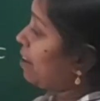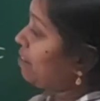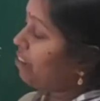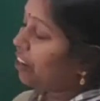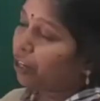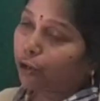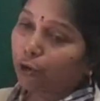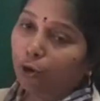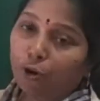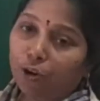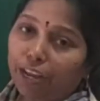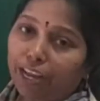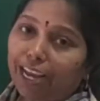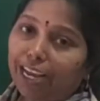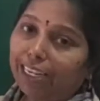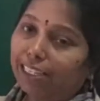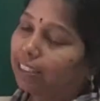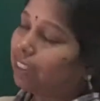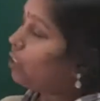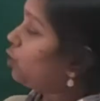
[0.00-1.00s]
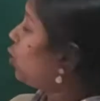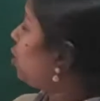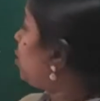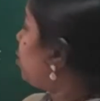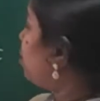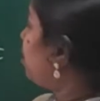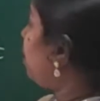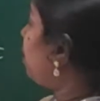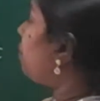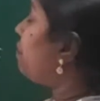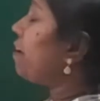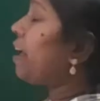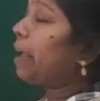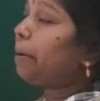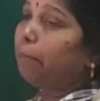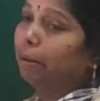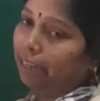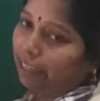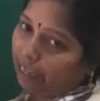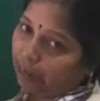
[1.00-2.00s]
And Victoria is the daughter of
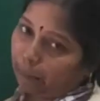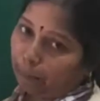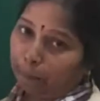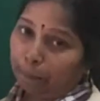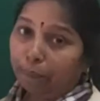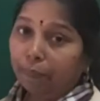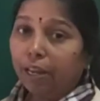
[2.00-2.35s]
Amelia.